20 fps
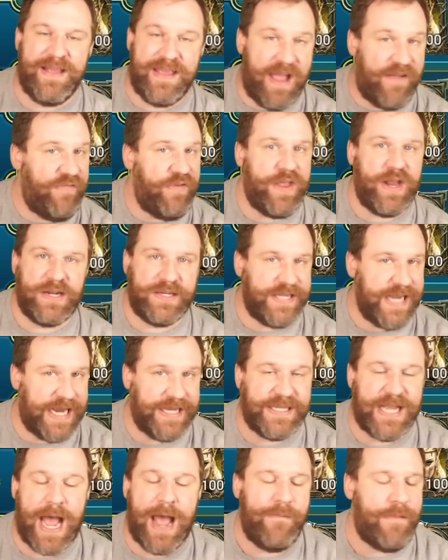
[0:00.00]
Definitely going to
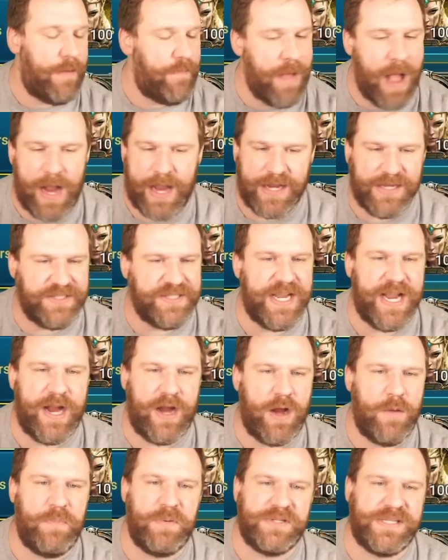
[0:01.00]
take time. I'm not going to sit
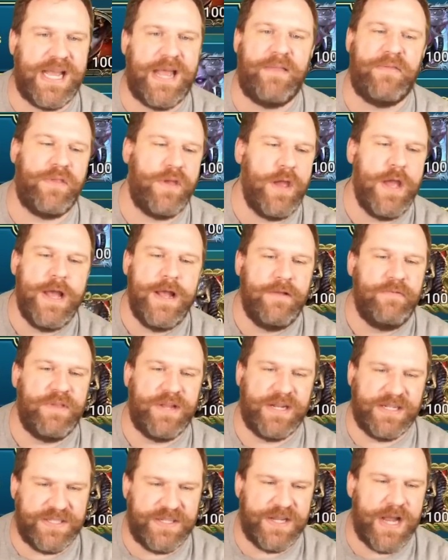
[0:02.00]
here and pretend
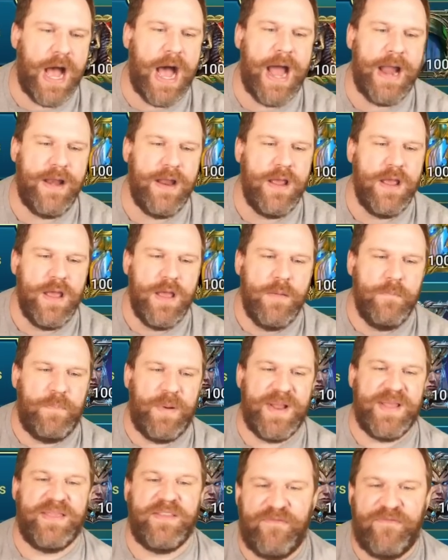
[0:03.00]
that it's not.
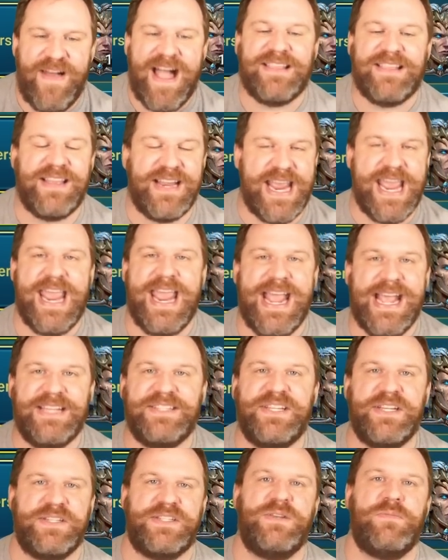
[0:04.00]
But the fact that he
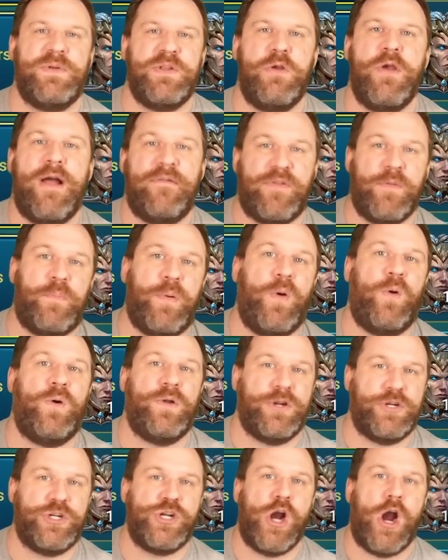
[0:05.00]
isn't someone you have to pull
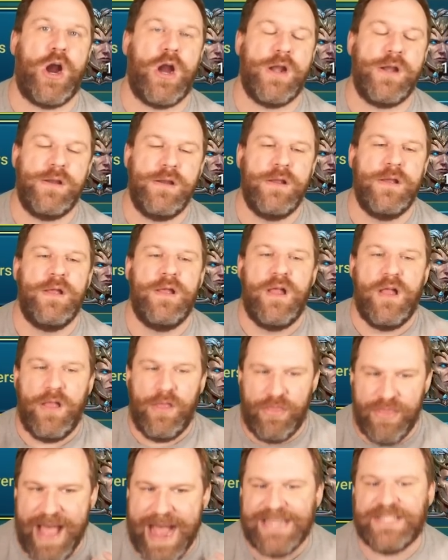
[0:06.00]
in a shard,
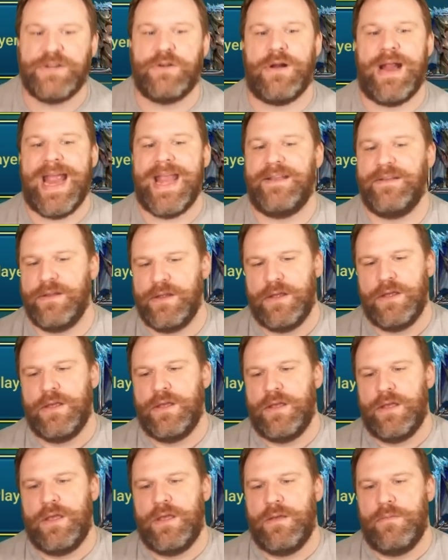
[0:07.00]
that's great.
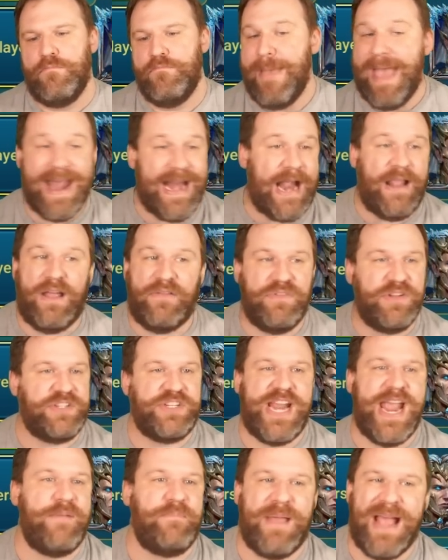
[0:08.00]
Man, I love this
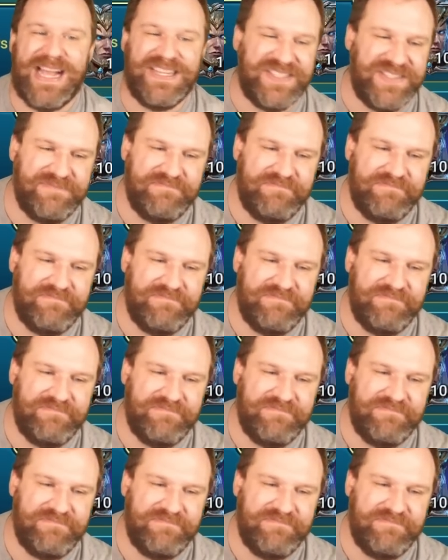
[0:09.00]
champ, guys.